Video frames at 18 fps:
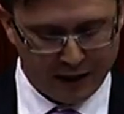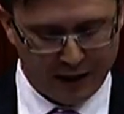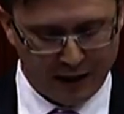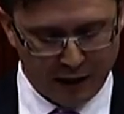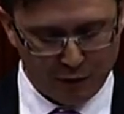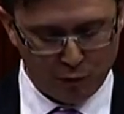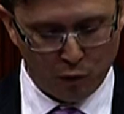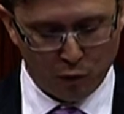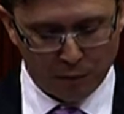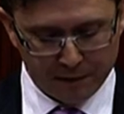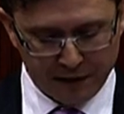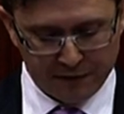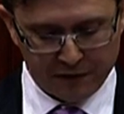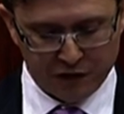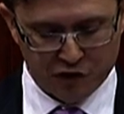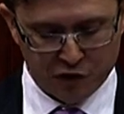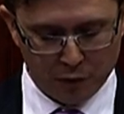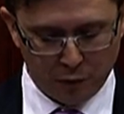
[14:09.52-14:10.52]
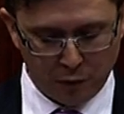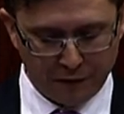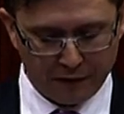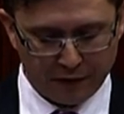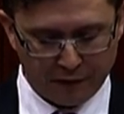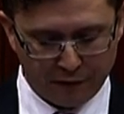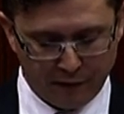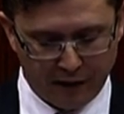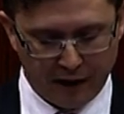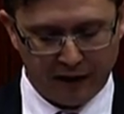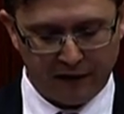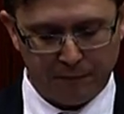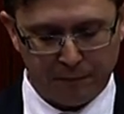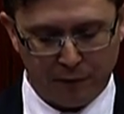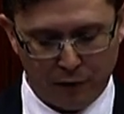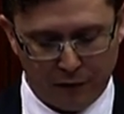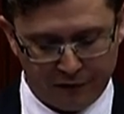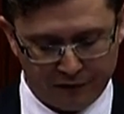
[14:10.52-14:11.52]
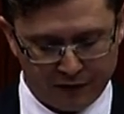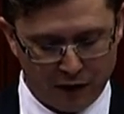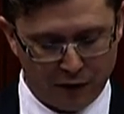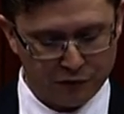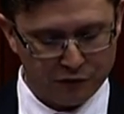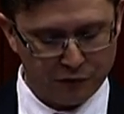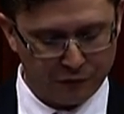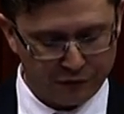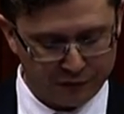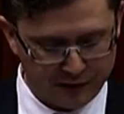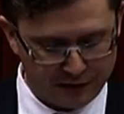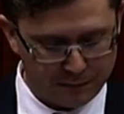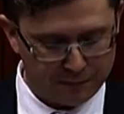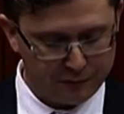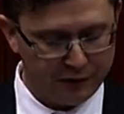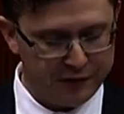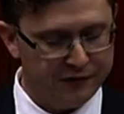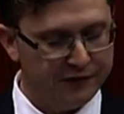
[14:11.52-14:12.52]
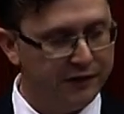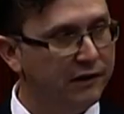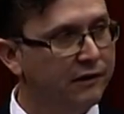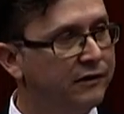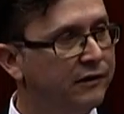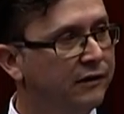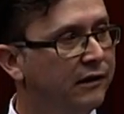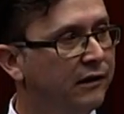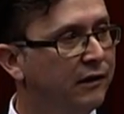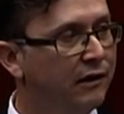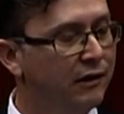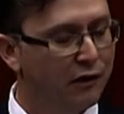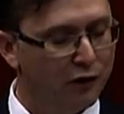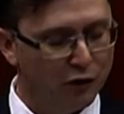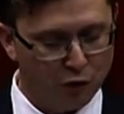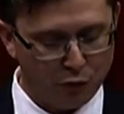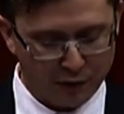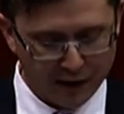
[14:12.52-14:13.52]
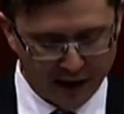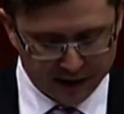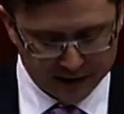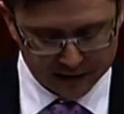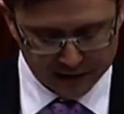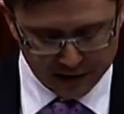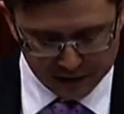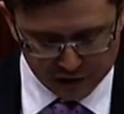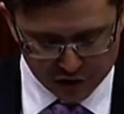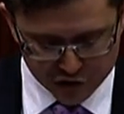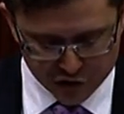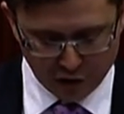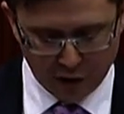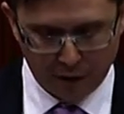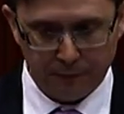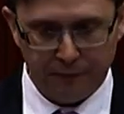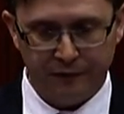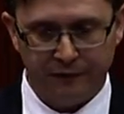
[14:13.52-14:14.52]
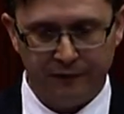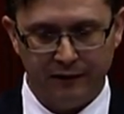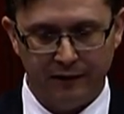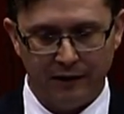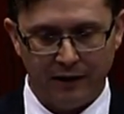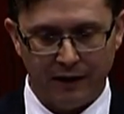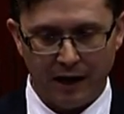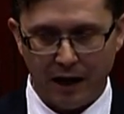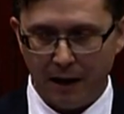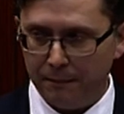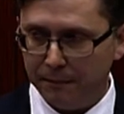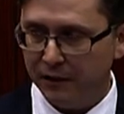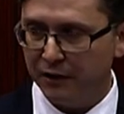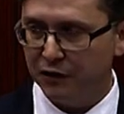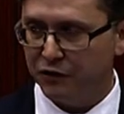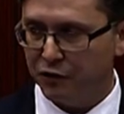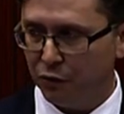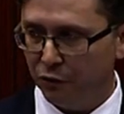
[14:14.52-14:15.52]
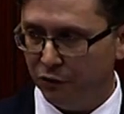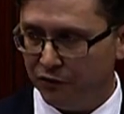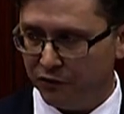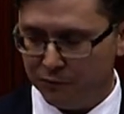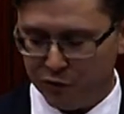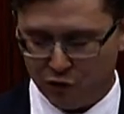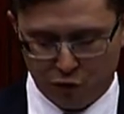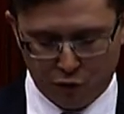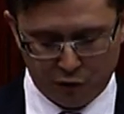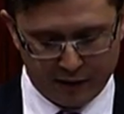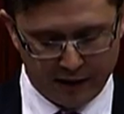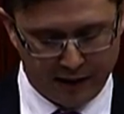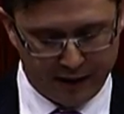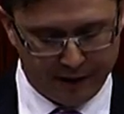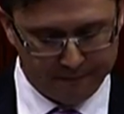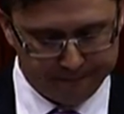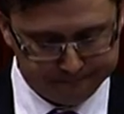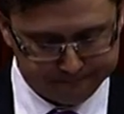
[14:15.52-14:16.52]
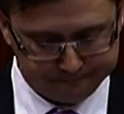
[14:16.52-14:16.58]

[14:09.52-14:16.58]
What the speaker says: It will be the jewel in the crown of Perth's cultural centre precinct, create needed jobs and be a tourism drawcard.